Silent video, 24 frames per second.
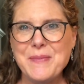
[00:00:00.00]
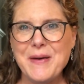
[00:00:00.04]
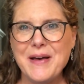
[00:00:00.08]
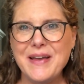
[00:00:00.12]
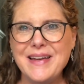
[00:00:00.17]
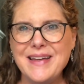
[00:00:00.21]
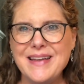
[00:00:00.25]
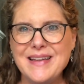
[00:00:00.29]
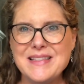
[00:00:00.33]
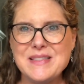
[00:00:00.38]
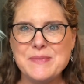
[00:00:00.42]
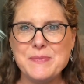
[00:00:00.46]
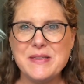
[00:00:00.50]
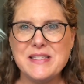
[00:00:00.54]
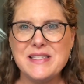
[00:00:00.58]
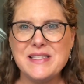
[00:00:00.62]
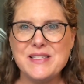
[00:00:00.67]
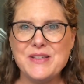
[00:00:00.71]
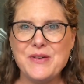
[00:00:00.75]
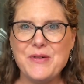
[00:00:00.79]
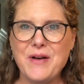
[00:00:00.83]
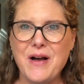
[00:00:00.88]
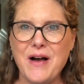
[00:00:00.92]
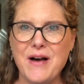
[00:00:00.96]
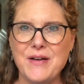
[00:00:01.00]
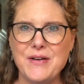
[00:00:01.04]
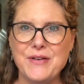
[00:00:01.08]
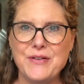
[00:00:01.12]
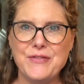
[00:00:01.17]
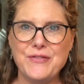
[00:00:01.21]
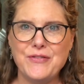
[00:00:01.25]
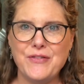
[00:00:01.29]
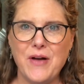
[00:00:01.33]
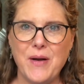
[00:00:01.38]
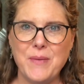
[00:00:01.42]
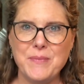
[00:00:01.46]
everybody, it's Mrs. O'Connor
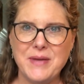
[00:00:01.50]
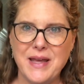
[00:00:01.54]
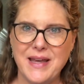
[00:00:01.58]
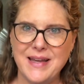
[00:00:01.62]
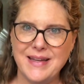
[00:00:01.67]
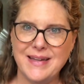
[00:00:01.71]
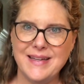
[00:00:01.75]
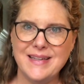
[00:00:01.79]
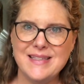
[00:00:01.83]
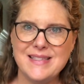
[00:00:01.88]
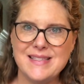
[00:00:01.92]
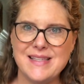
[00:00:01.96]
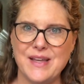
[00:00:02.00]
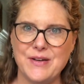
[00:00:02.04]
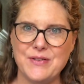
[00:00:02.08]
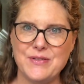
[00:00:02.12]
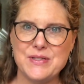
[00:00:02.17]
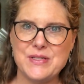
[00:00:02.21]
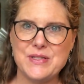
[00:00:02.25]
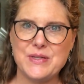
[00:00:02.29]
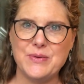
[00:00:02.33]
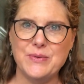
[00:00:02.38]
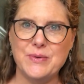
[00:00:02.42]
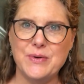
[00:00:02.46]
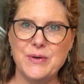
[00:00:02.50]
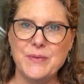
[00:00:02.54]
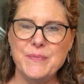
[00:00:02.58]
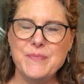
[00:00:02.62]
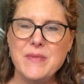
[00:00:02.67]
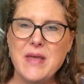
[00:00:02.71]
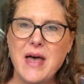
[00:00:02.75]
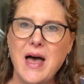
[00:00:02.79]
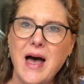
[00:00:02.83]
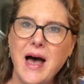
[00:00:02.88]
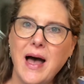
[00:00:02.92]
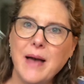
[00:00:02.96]
from Niantic Center School.
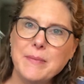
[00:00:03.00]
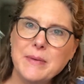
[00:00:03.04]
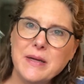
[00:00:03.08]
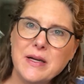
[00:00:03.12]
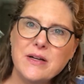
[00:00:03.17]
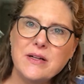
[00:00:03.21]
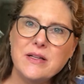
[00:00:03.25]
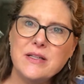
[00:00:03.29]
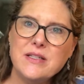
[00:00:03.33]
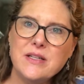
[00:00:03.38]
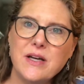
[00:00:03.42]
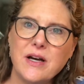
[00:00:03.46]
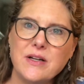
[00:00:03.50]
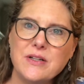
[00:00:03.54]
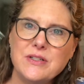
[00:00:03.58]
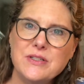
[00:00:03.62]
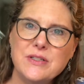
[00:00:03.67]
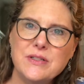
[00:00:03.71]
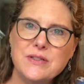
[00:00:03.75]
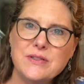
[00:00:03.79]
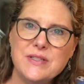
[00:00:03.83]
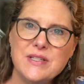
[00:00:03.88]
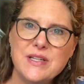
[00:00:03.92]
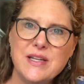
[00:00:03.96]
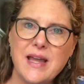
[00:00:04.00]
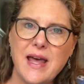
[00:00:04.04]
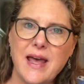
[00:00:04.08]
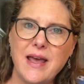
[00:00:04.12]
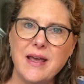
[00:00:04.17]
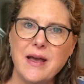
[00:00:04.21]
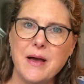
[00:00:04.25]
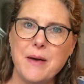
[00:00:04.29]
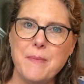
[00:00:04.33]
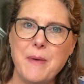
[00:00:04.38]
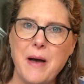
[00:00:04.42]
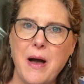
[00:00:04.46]
I'm here to talk to you
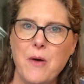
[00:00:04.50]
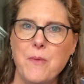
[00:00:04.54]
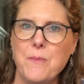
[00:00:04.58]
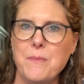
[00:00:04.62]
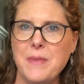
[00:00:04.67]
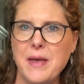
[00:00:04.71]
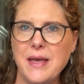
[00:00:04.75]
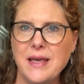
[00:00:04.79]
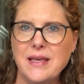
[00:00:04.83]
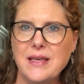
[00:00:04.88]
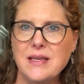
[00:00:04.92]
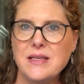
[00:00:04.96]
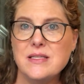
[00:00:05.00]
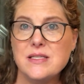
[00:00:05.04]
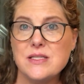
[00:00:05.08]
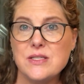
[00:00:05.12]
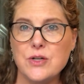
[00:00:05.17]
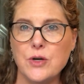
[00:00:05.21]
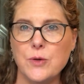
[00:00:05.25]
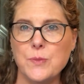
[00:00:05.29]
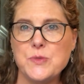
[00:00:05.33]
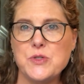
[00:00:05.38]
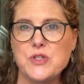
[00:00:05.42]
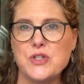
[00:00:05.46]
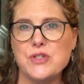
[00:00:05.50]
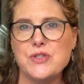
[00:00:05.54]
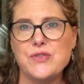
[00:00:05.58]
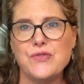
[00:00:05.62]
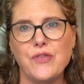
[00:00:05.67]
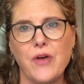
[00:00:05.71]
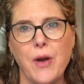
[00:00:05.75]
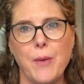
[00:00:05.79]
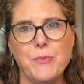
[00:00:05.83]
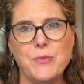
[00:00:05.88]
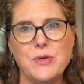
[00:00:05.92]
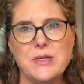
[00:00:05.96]
today about making sculptures
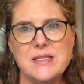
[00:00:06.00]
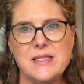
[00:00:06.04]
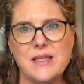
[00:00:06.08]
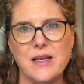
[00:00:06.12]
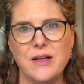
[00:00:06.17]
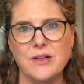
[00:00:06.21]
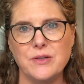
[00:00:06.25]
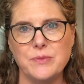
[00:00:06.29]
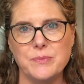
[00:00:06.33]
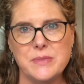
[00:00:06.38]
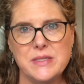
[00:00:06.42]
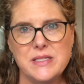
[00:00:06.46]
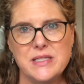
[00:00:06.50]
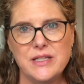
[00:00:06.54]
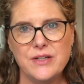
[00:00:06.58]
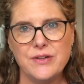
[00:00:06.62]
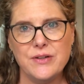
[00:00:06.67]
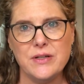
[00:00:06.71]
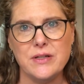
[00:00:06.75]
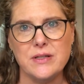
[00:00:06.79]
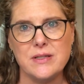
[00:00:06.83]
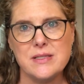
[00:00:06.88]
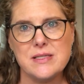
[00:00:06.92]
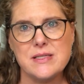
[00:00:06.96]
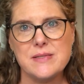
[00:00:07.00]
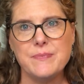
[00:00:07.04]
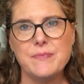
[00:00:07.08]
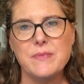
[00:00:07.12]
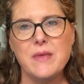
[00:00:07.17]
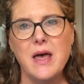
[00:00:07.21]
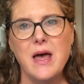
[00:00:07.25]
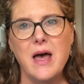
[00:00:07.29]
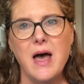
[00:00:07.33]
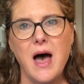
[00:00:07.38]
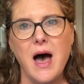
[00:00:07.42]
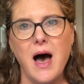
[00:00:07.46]
from recycled materials.
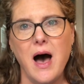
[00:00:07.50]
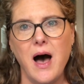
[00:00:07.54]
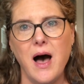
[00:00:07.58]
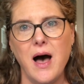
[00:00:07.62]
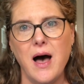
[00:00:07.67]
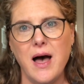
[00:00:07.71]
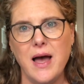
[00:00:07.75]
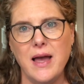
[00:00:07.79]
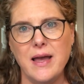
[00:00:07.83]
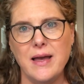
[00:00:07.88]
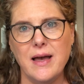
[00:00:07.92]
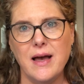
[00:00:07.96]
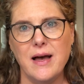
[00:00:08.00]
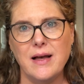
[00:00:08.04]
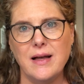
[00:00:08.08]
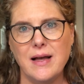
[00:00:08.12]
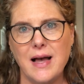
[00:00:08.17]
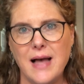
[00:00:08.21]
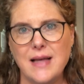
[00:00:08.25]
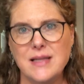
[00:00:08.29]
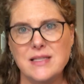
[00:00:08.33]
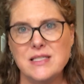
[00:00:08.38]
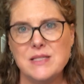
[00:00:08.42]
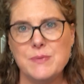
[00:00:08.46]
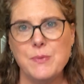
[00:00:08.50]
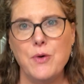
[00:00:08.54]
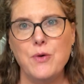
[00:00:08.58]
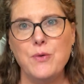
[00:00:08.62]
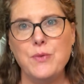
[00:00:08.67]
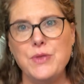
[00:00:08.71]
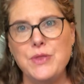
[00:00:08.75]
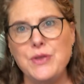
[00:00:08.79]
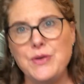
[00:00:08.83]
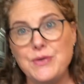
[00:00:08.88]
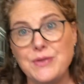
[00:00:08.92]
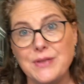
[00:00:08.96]
I spoke
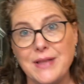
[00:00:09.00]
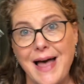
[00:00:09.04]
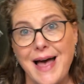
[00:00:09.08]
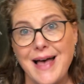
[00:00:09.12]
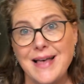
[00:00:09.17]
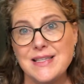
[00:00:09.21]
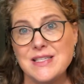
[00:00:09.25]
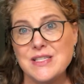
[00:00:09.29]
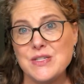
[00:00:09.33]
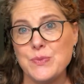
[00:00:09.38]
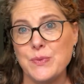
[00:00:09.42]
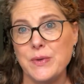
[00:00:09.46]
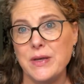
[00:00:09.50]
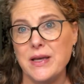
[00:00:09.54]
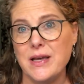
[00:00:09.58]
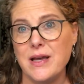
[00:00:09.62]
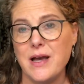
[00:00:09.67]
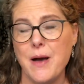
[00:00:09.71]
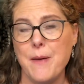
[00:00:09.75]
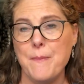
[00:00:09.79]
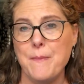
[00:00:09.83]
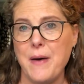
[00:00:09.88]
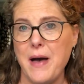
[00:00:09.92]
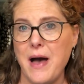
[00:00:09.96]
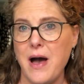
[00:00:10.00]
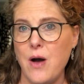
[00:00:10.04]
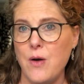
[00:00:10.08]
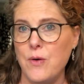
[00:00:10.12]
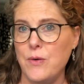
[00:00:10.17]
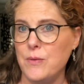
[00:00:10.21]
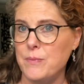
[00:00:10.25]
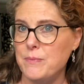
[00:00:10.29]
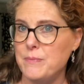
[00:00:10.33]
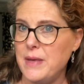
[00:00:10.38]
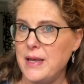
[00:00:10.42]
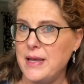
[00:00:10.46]
with you last week
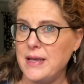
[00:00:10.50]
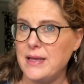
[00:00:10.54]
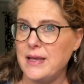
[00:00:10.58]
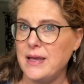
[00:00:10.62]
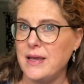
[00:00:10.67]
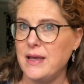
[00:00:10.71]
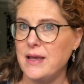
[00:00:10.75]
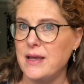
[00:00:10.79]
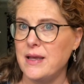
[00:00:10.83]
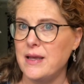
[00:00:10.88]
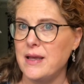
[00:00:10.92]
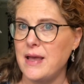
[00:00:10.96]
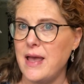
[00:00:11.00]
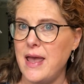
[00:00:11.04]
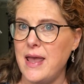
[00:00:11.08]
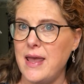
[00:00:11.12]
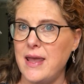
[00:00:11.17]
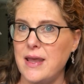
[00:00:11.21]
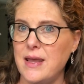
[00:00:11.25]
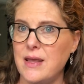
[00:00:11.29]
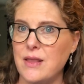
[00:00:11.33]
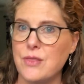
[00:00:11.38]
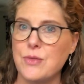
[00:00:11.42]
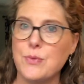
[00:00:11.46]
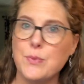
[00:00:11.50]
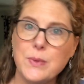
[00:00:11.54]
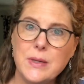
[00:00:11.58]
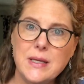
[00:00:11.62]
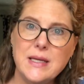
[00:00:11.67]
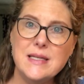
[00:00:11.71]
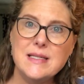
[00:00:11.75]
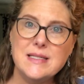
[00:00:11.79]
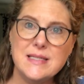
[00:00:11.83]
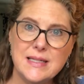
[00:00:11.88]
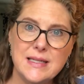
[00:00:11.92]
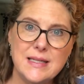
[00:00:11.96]
about making a
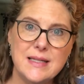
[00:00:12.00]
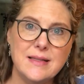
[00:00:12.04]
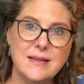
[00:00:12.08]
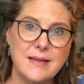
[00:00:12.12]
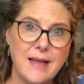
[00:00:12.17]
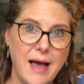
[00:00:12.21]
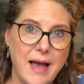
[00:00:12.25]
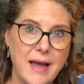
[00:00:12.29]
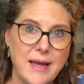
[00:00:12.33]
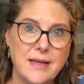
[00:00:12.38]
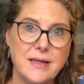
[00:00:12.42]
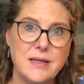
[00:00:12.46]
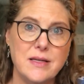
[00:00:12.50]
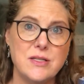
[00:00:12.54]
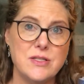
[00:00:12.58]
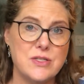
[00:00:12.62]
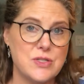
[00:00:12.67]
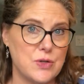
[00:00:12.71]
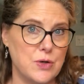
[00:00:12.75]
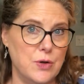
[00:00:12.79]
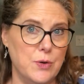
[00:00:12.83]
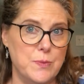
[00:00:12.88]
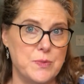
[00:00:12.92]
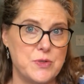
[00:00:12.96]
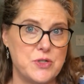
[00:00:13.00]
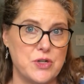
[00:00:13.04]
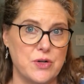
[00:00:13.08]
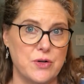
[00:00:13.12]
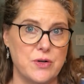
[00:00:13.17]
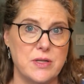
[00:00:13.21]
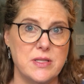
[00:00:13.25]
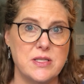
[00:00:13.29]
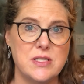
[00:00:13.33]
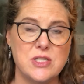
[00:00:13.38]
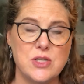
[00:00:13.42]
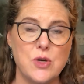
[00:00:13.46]
3D line sculpture,
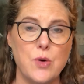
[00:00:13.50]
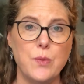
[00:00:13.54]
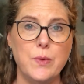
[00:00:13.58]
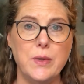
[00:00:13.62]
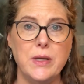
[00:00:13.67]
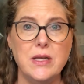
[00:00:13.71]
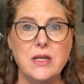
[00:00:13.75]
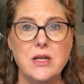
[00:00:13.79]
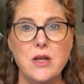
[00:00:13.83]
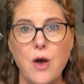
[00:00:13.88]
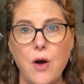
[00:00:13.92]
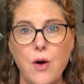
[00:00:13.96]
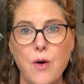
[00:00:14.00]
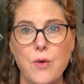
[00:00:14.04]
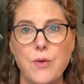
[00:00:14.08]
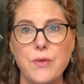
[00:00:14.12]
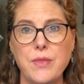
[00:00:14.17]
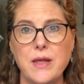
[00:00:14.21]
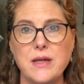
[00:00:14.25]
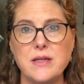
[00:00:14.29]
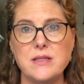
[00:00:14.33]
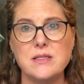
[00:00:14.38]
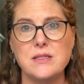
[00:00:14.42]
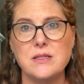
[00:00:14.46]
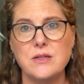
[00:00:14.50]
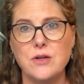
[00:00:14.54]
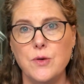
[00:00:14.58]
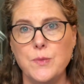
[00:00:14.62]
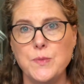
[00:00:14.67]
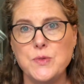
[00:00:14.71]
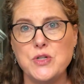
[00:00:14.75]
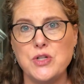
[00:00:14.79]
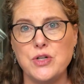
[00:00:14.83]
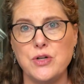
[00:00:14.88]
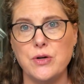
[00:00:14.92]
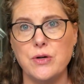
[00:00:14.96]
and so we know that a
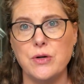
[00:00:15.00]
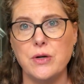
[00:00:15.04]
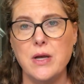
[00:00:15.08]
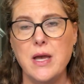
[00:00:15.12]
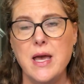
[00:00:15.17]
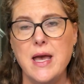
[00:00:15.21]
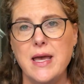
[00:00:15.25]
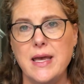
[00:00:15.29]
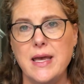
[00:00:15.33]
sculpture